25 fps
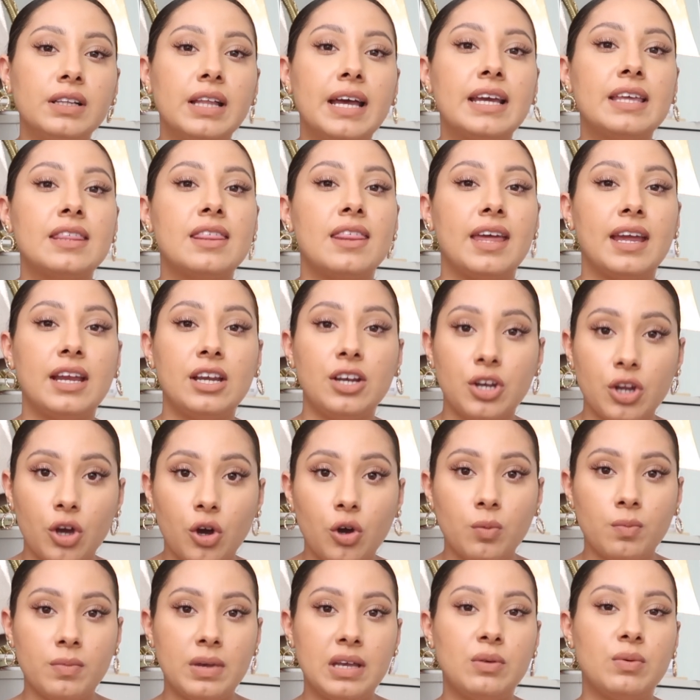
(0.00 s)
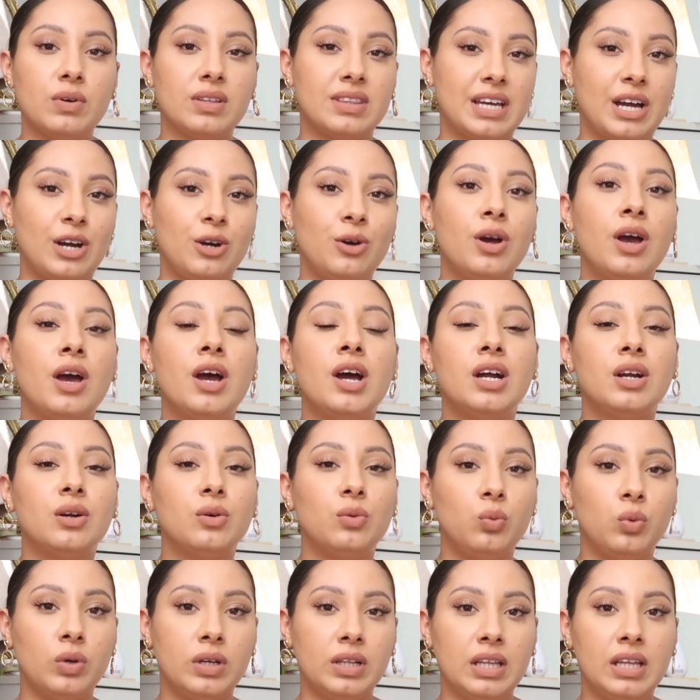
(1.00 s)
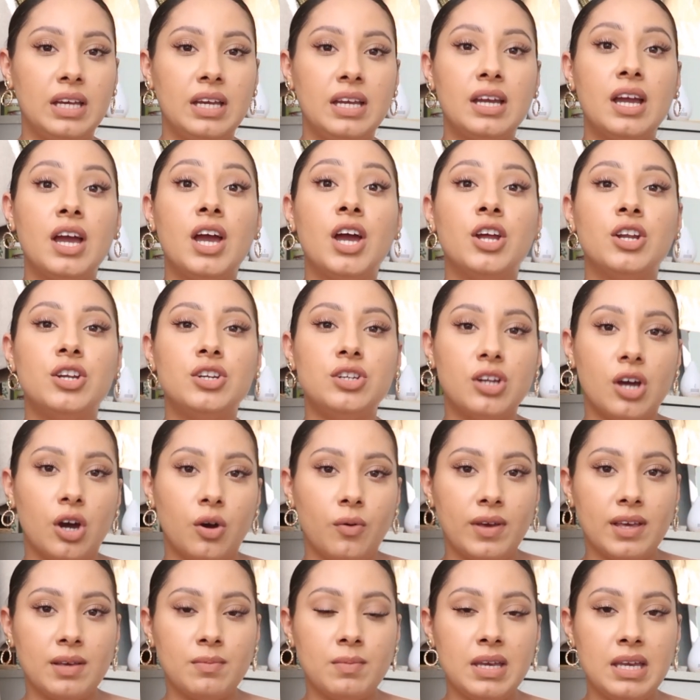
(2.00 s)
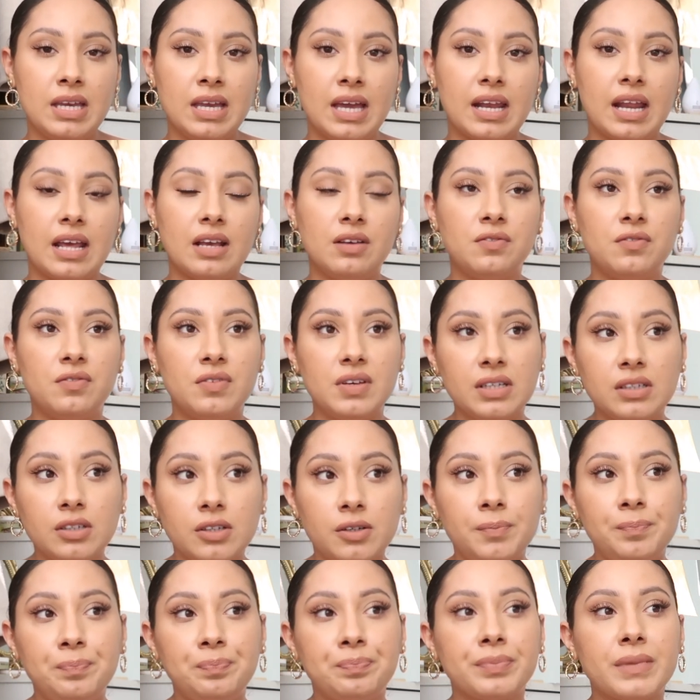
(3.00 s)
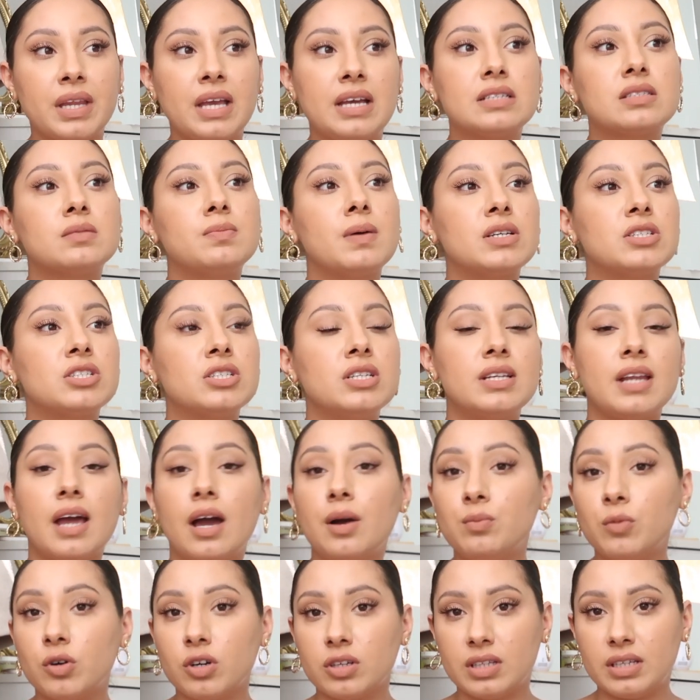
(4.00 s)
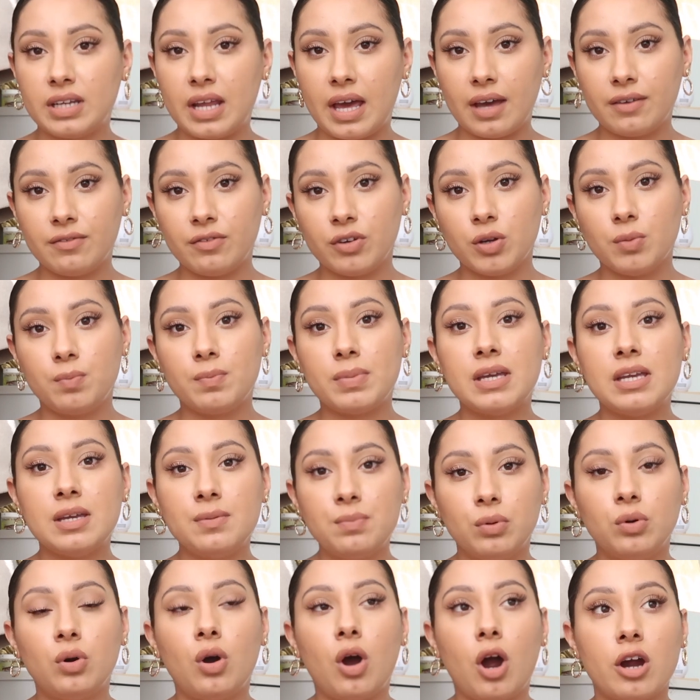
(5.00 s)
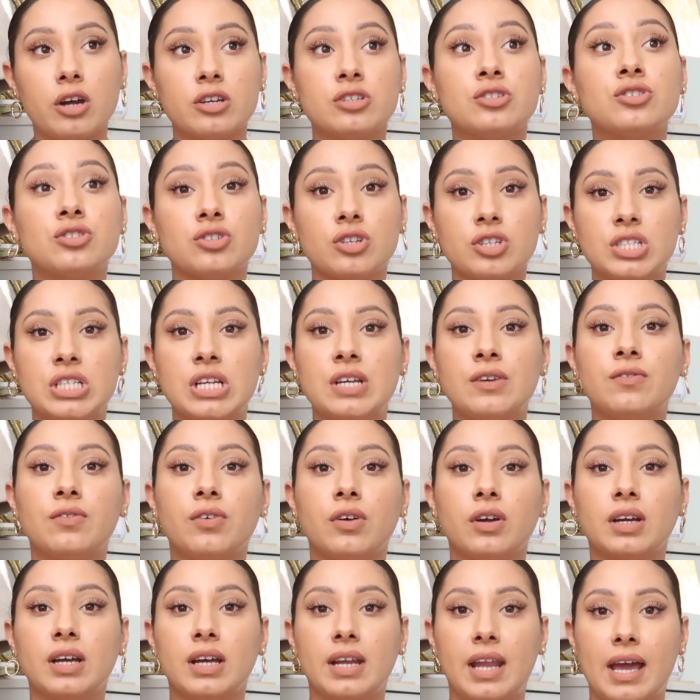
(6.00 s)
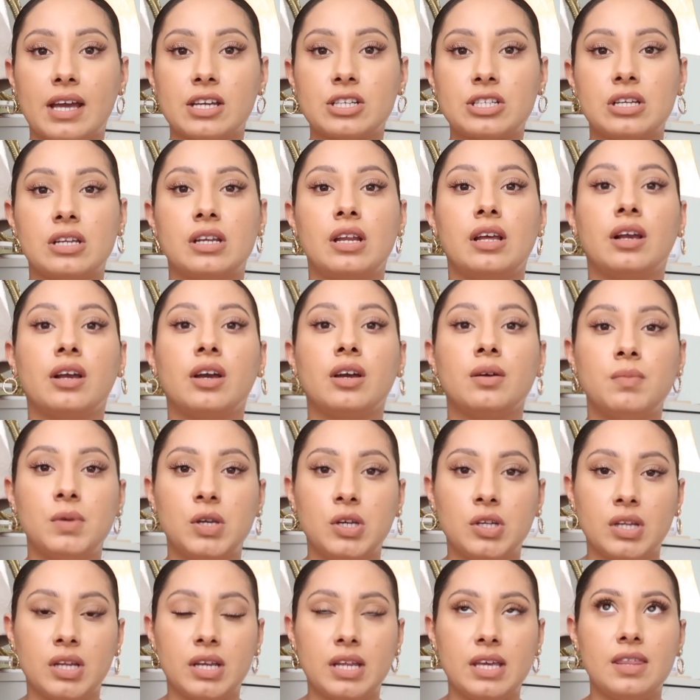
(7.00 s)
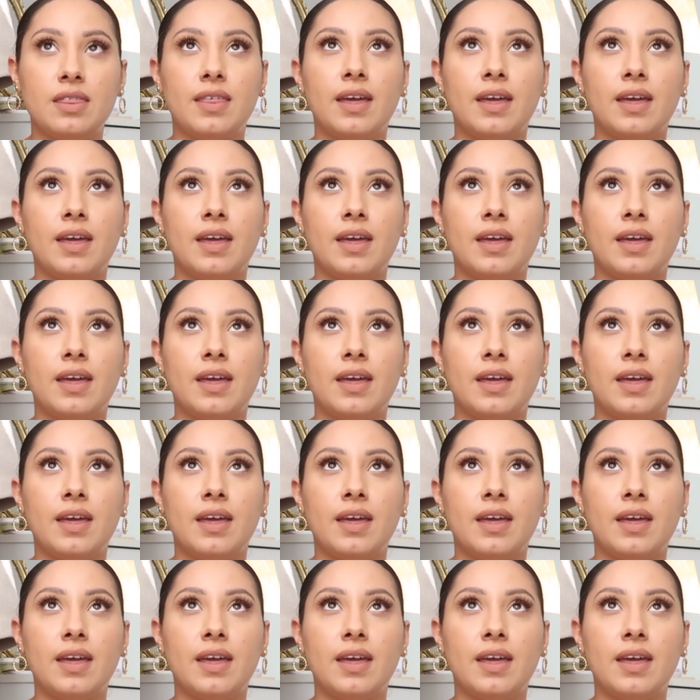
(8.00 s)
like they know me without really knowing me. And I feel, especially now more than ever, people are searching for connection and community.